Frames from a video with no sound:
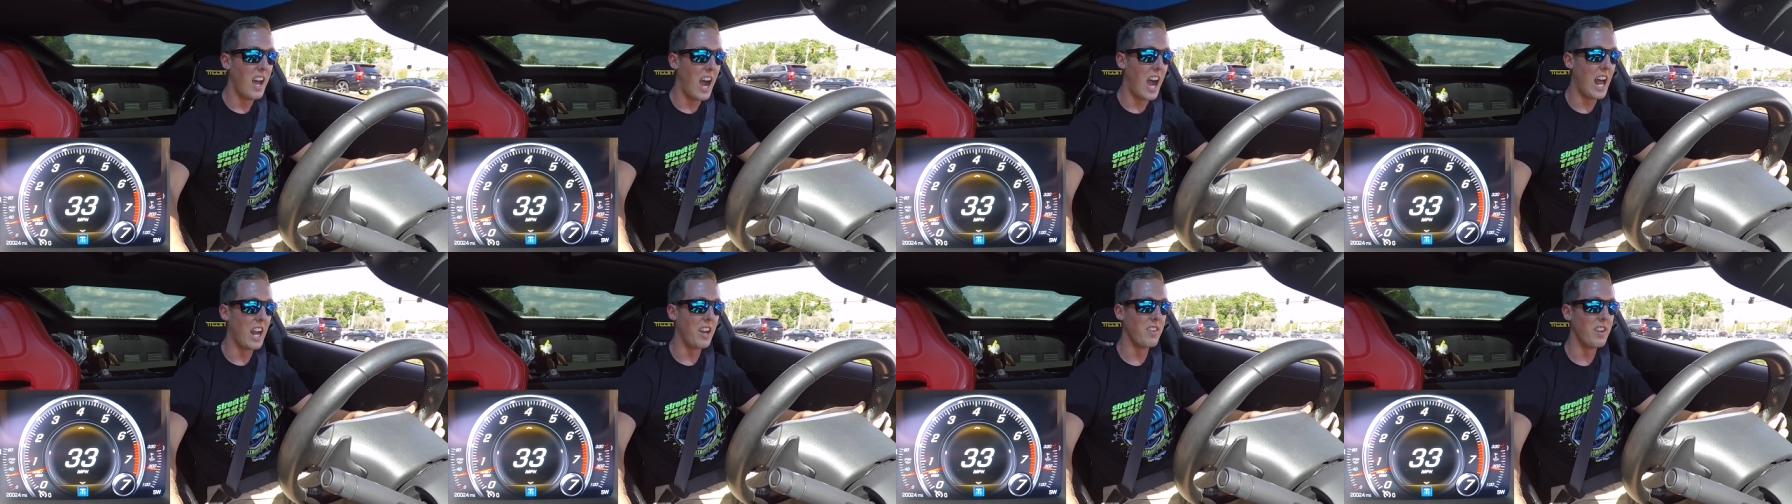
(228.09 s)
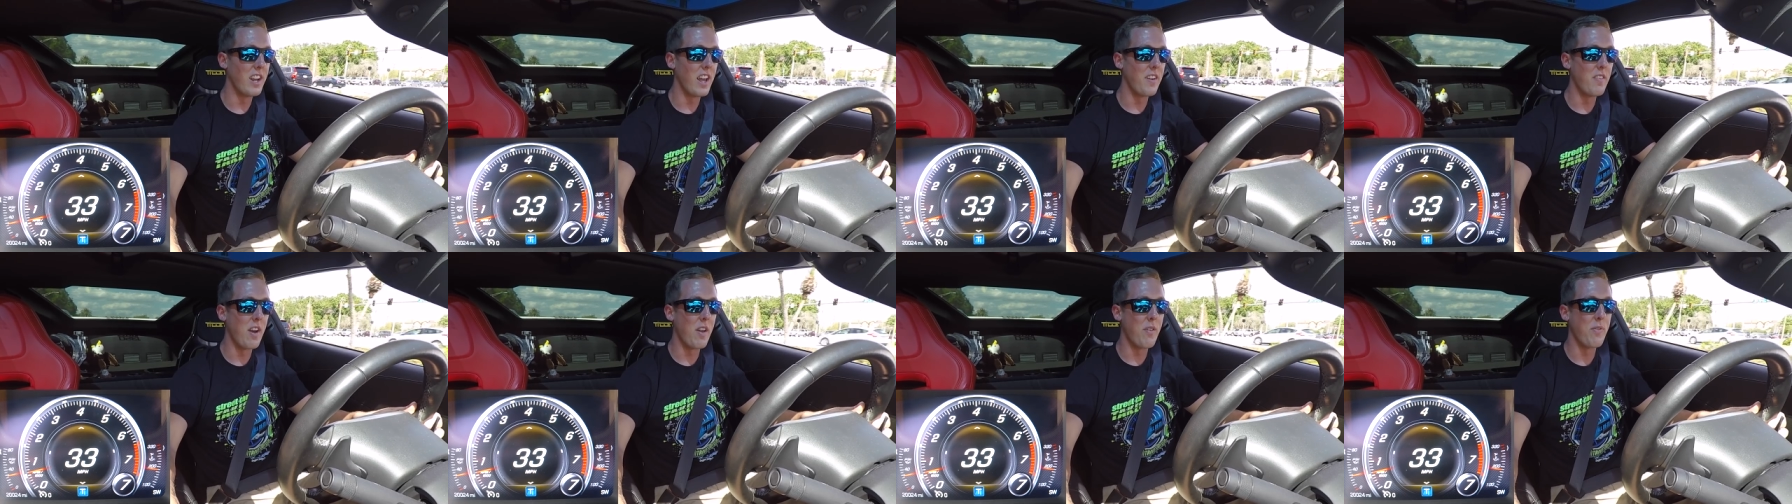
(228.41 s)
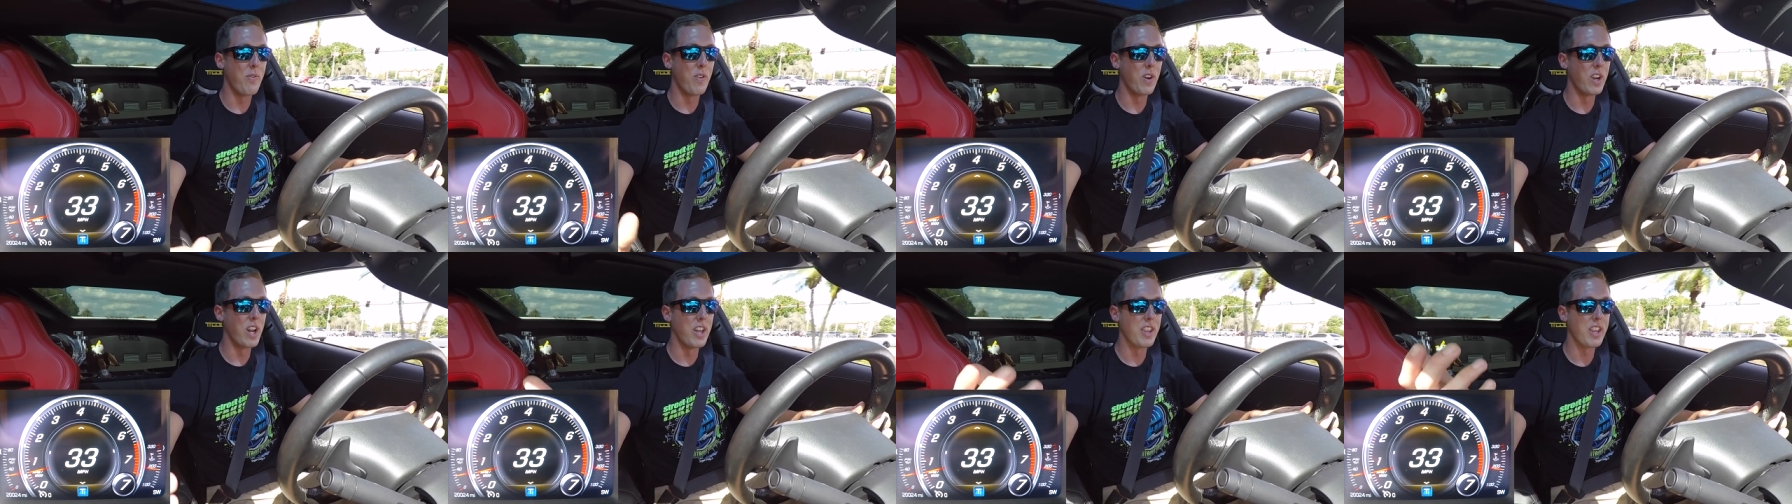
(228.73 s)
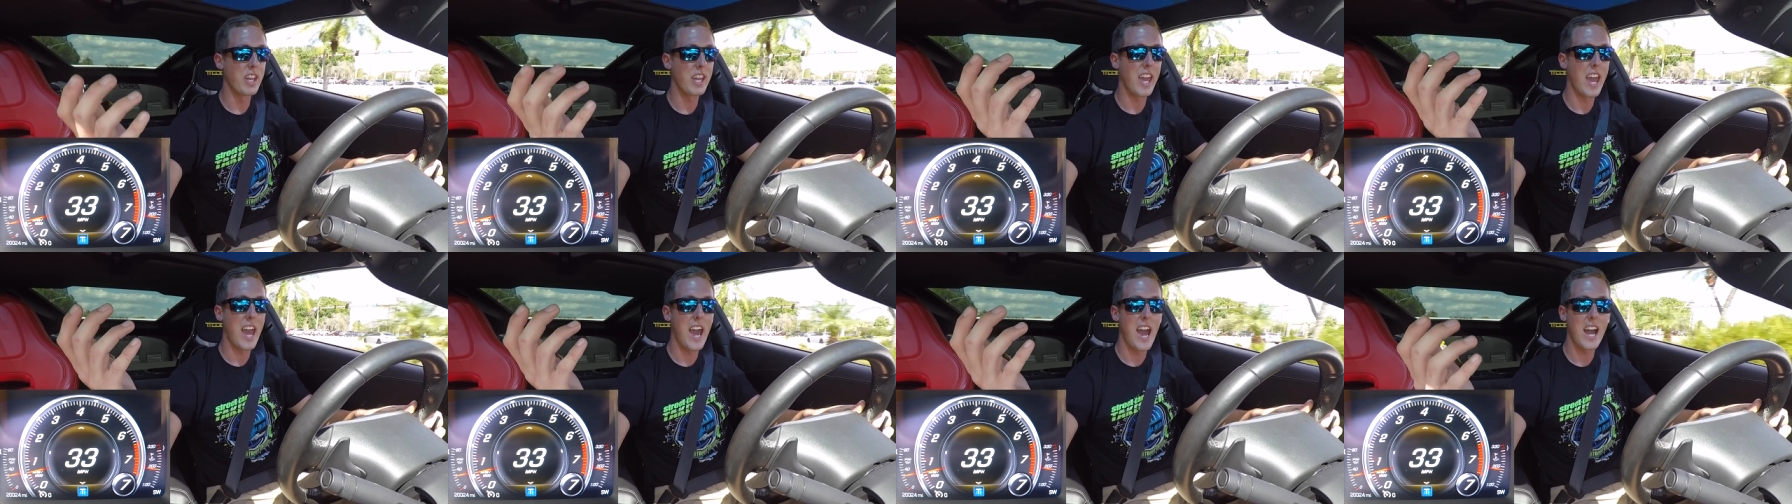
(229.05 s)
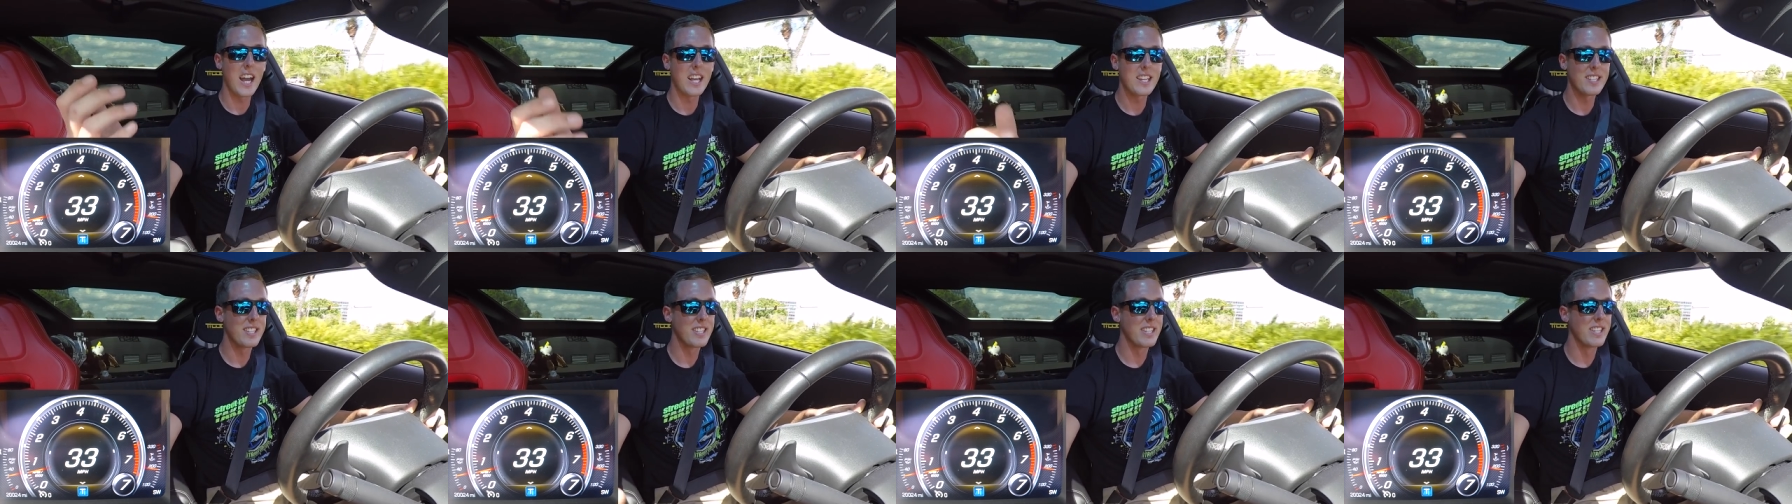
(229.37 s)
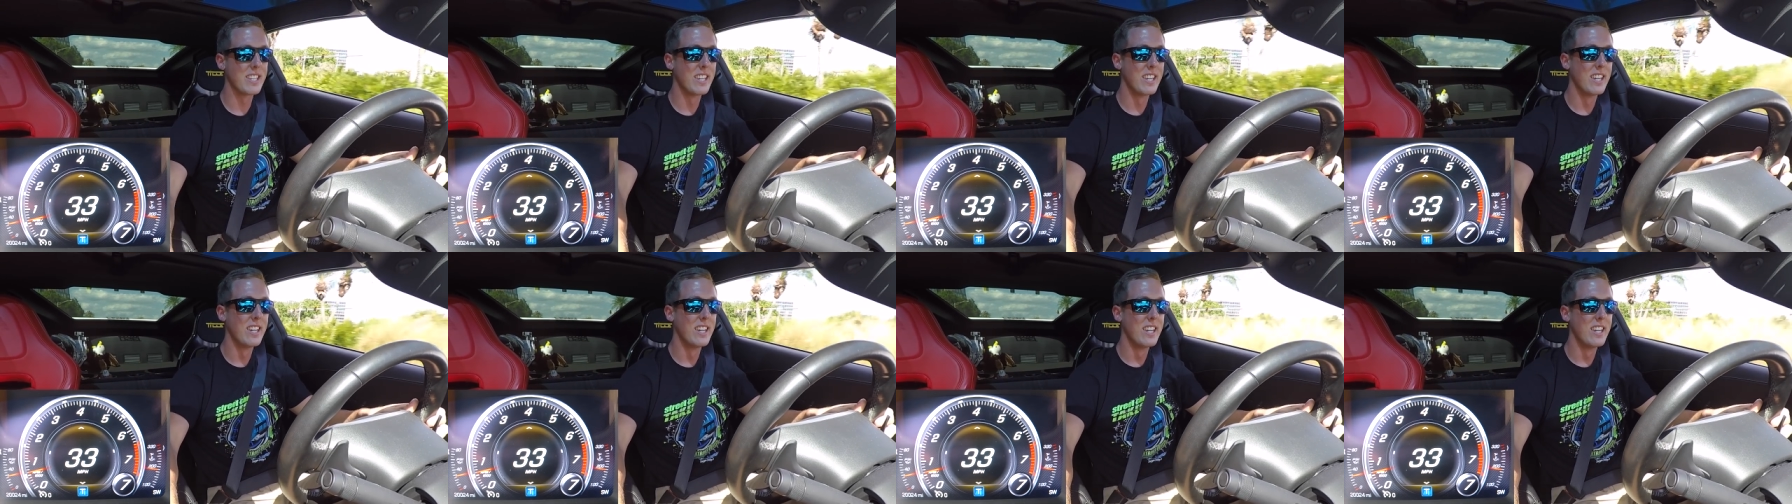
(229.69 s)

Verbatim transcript: I don't even have my foot on the gas.